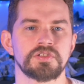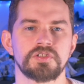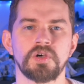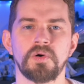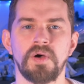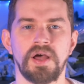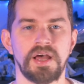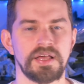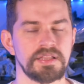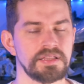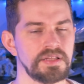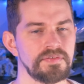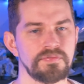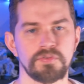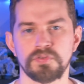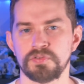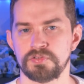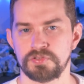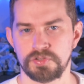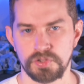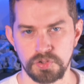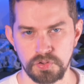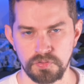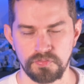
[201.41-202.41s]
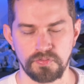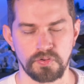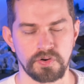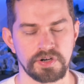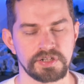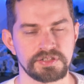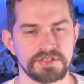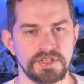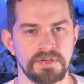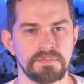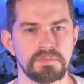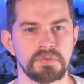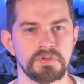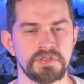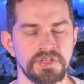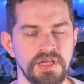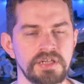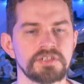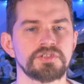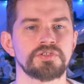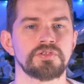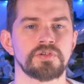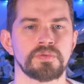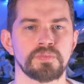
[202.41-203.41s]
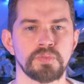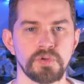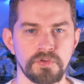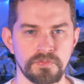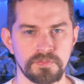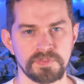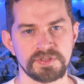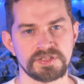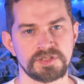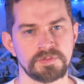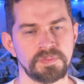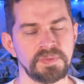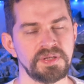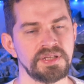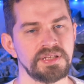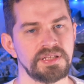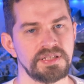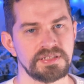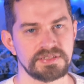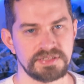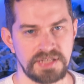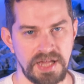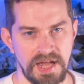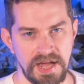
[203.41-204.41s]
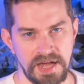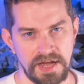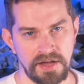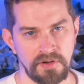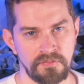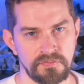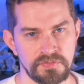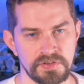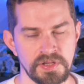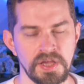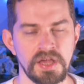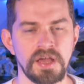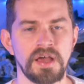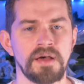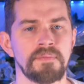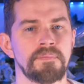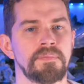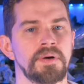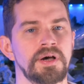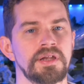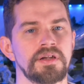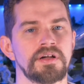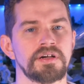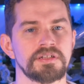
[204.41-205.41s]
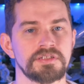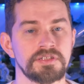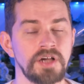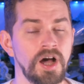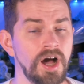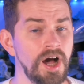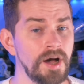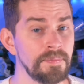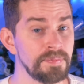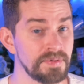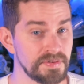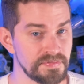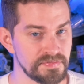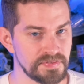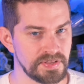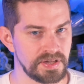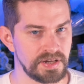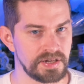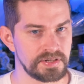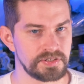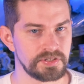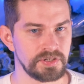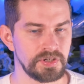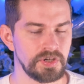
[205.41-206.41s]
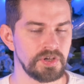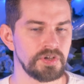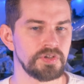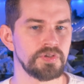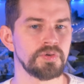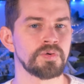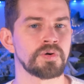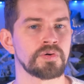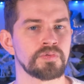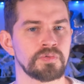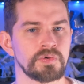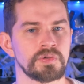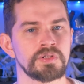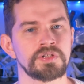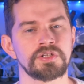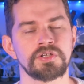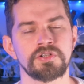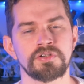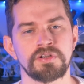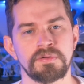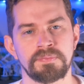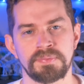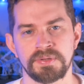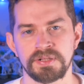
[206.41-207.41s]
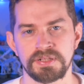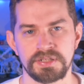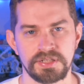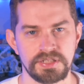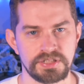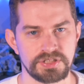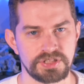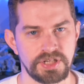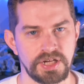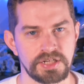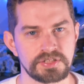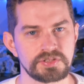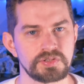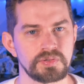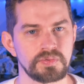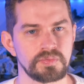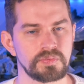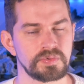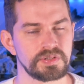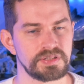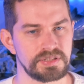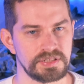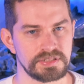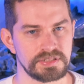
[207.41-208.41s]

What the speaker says: So at level 2, for example, yes, your movement speed is halved, but on top of that, you are rolling your ability checks with